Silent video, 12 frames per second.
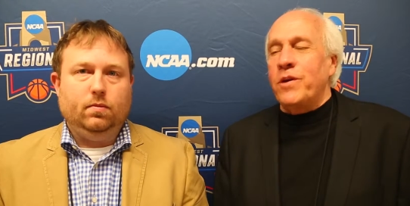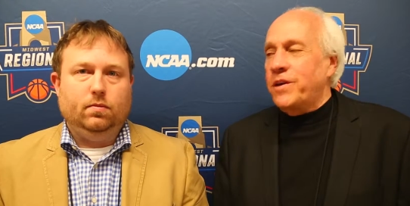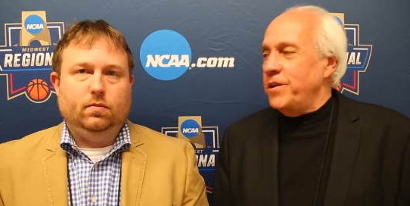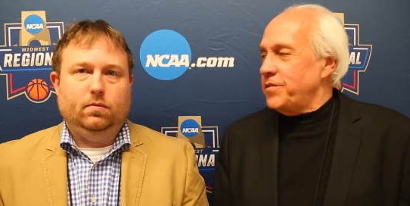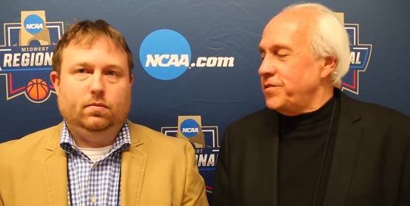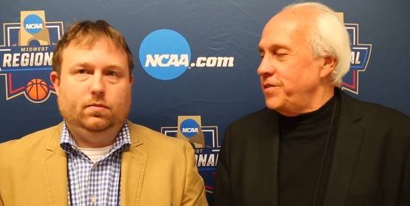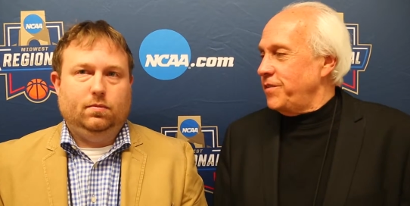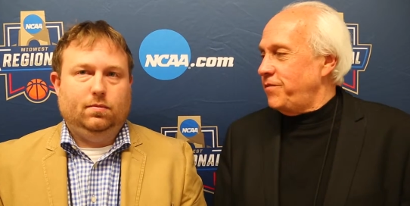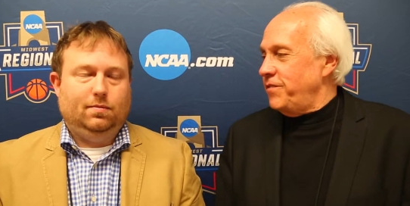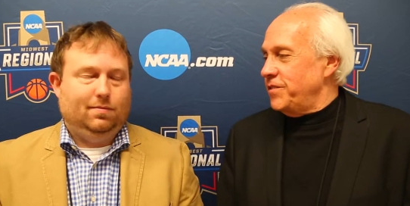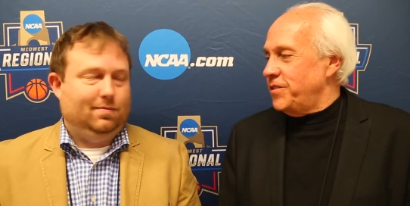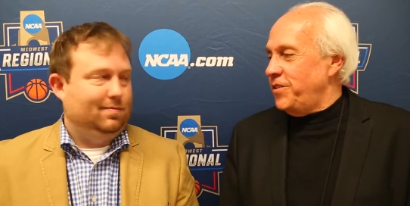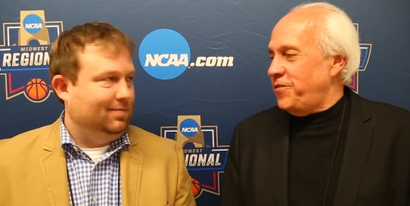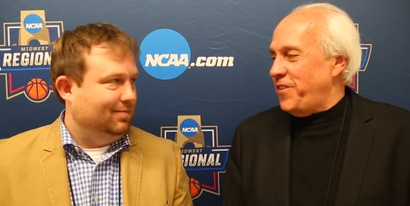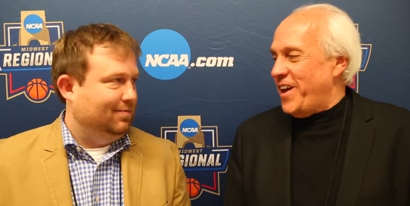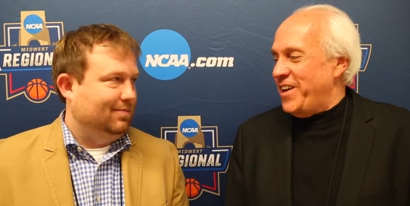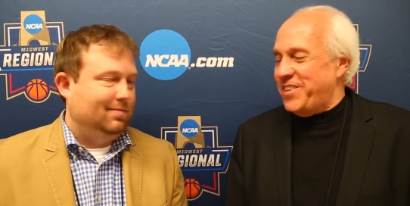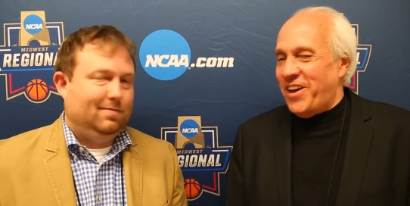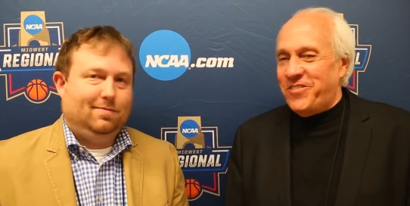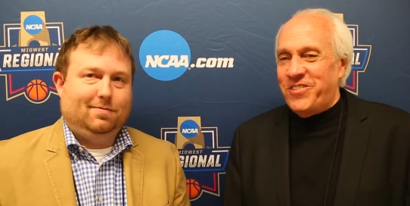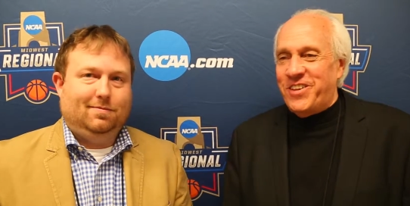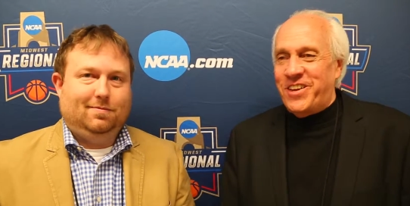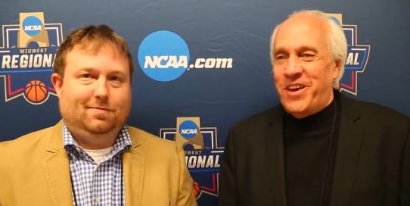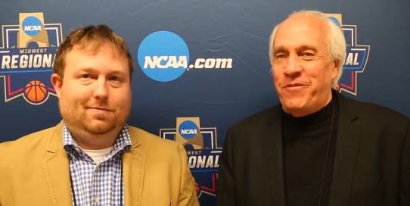Speaker 1: a kiss to the to the fans after
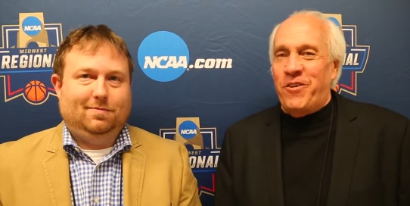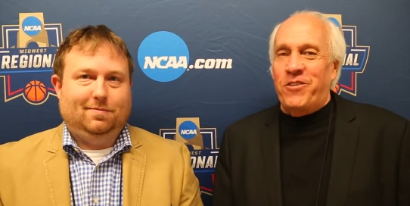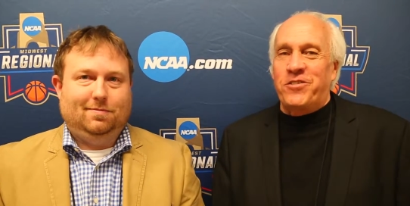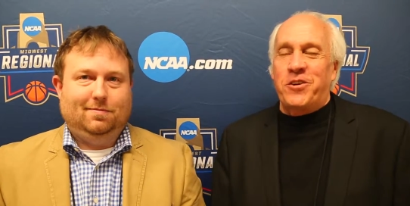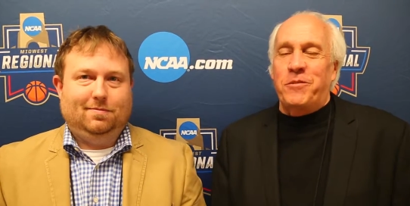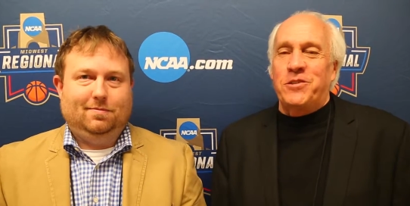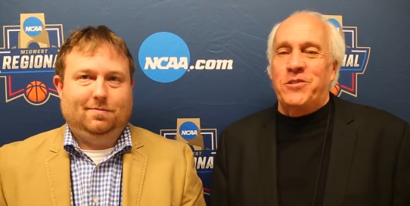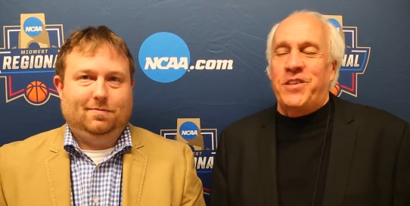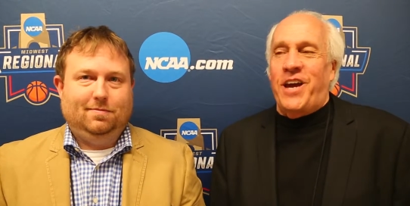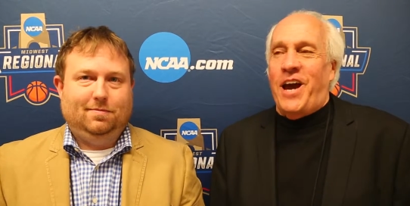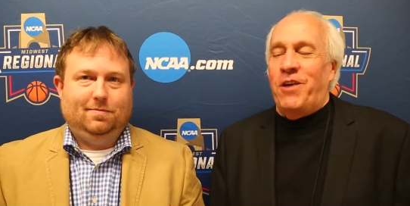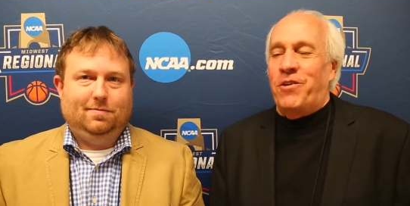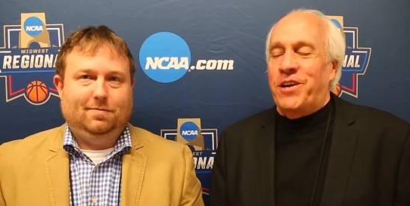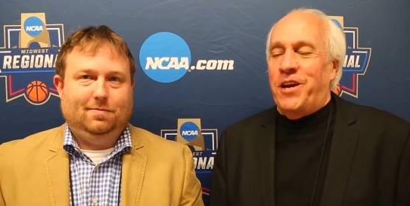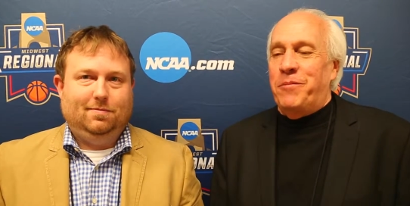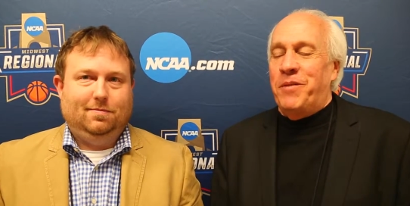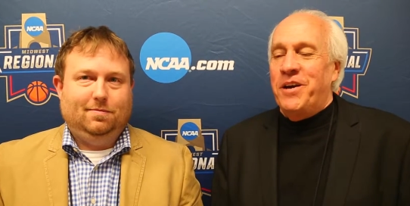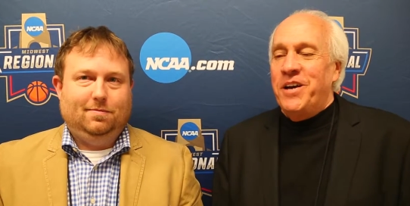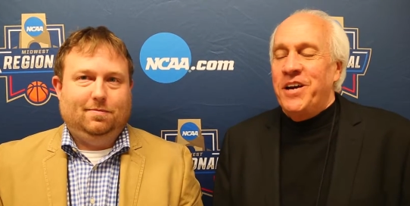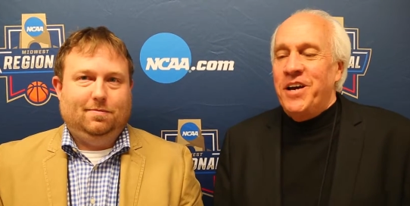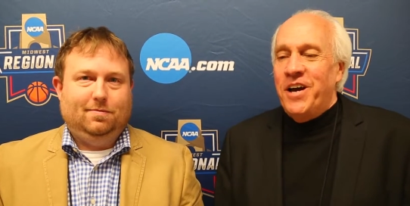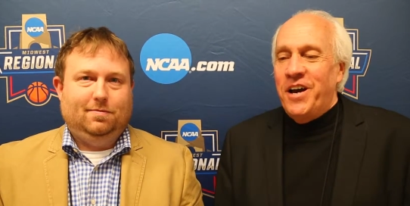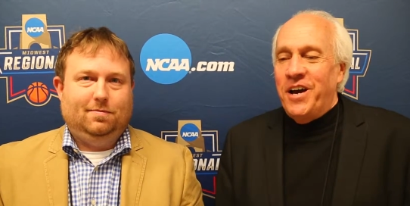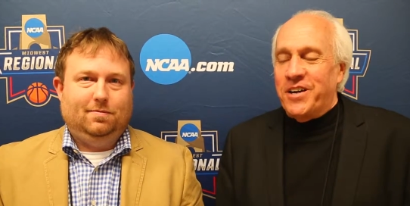the game, very similar to the Iowa game
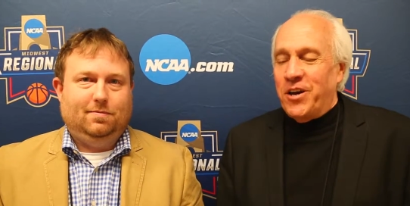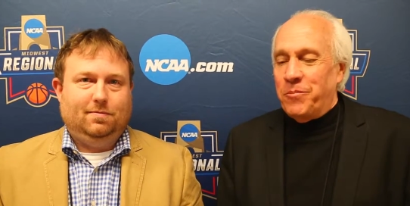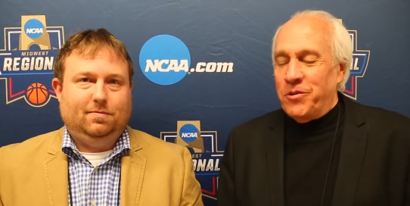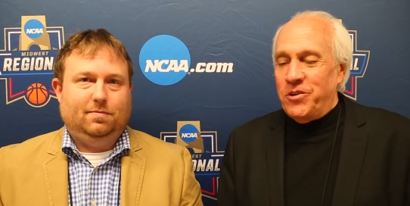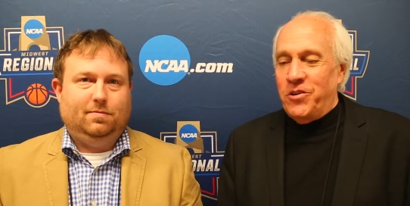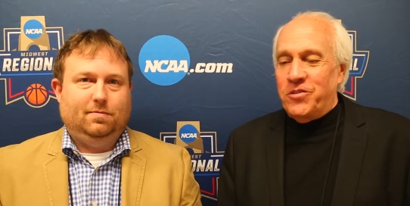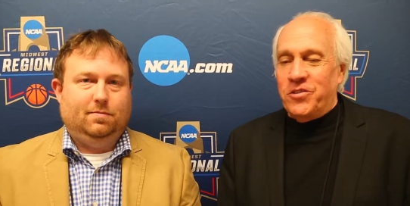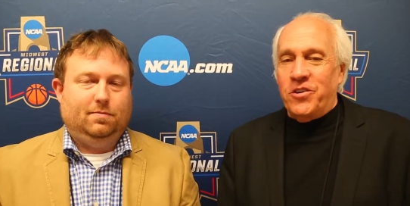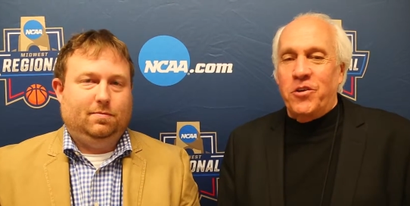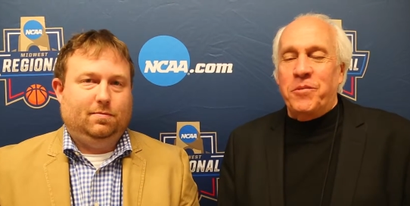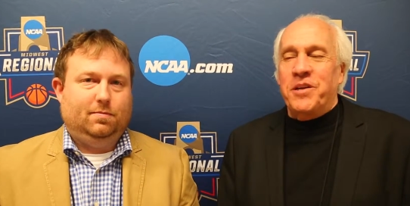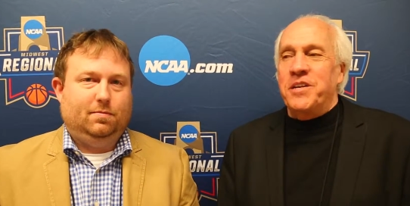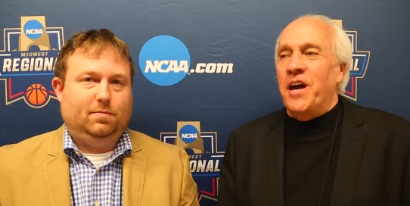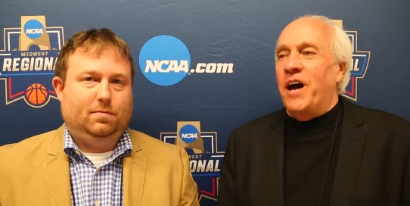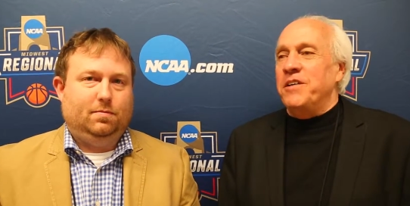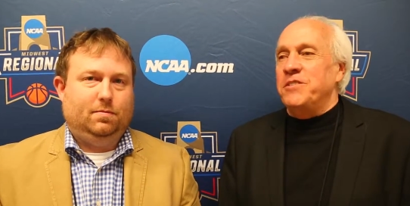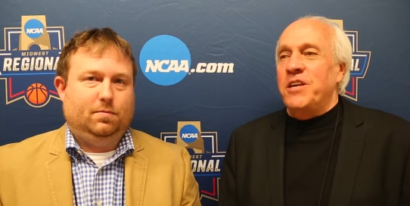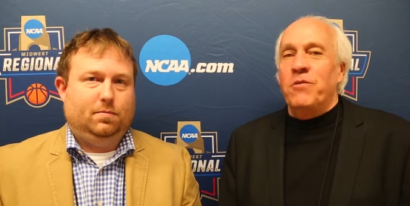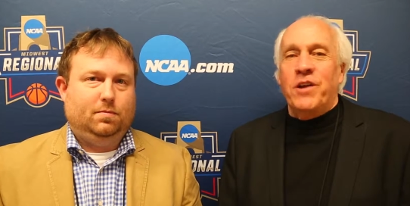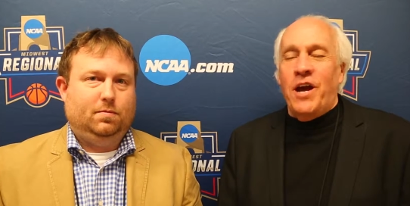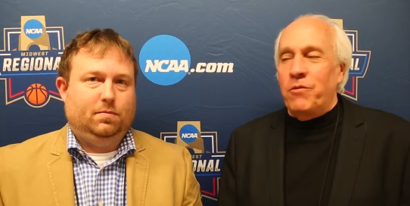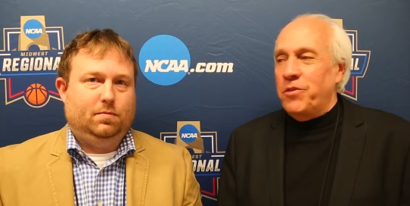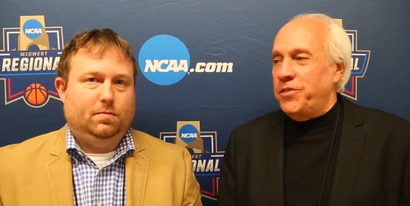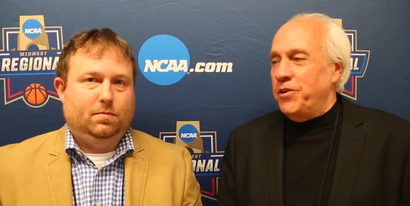a couple of years ago. But yeah, he went
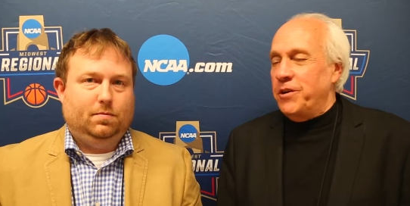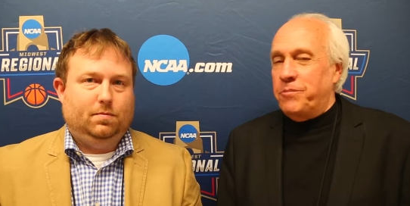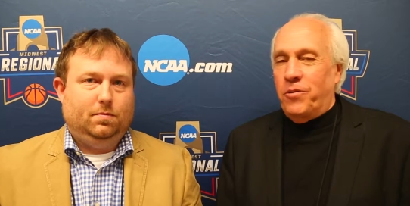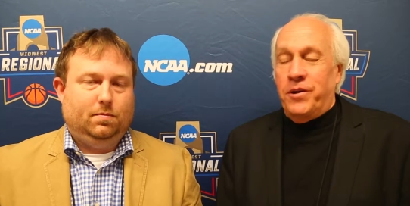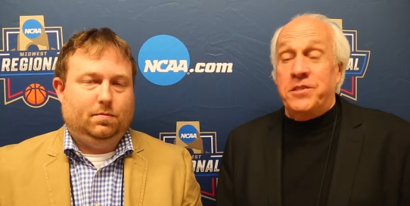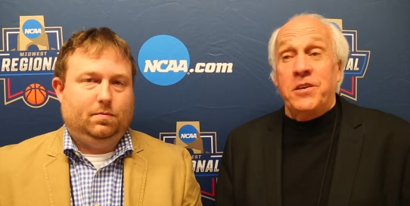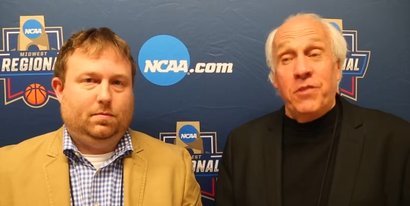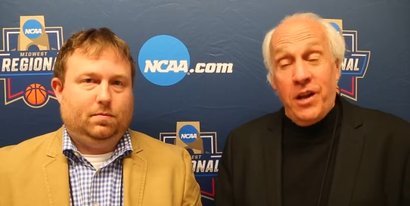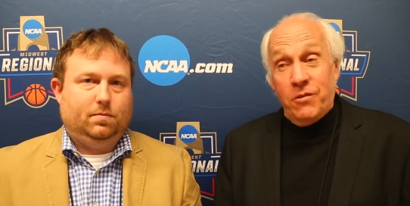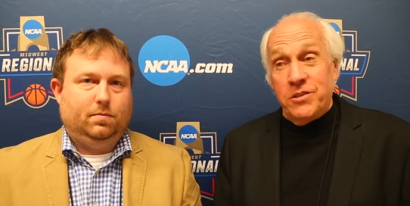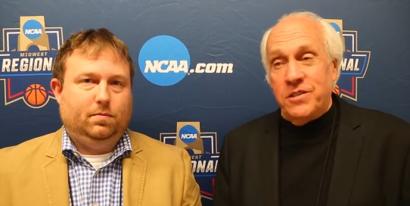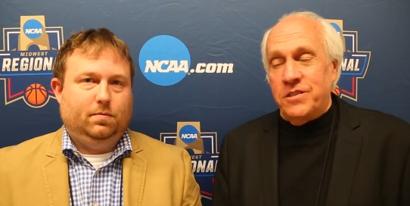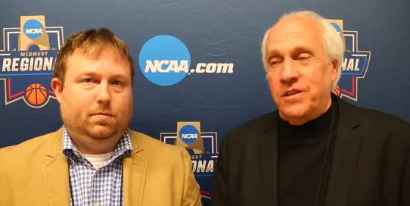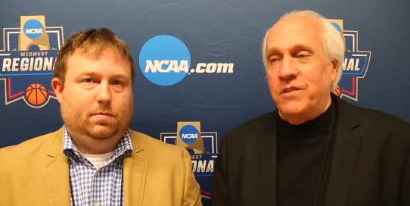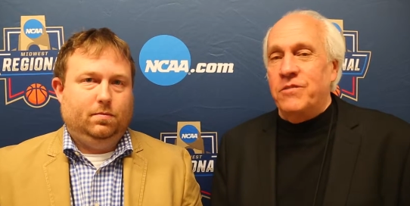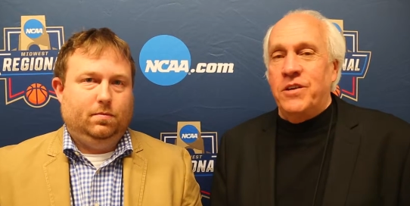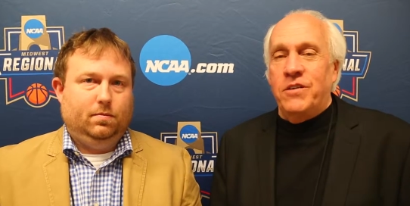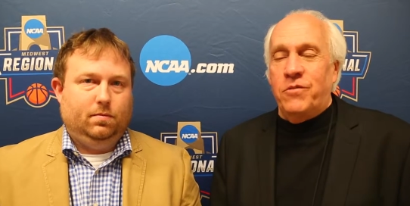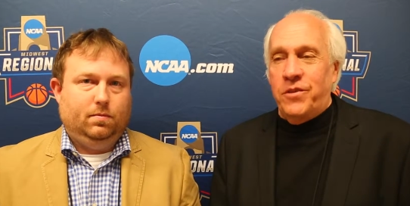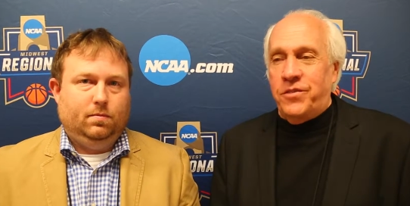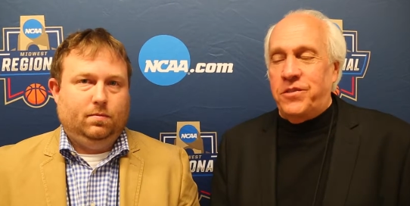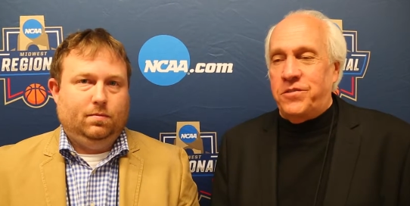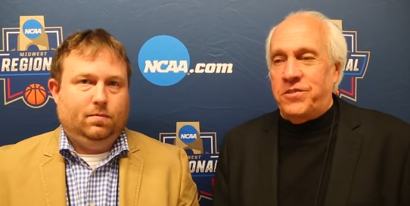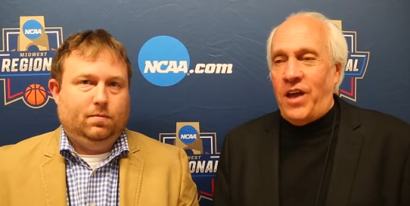out with 30 points. He went out with
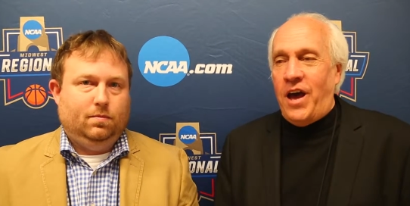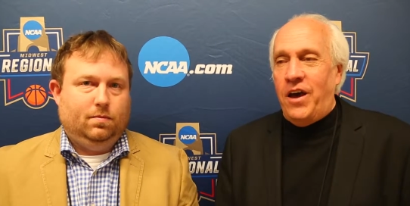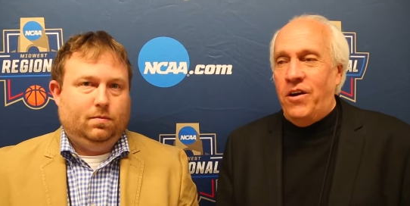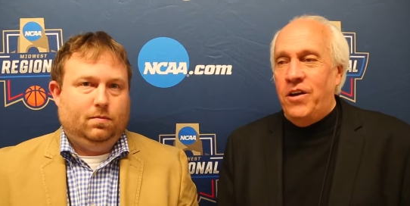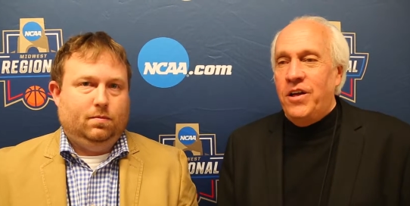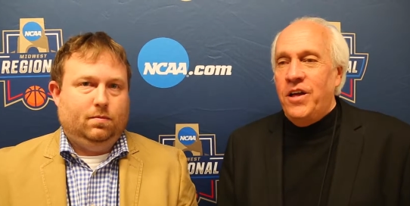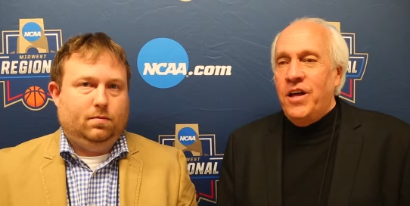with style.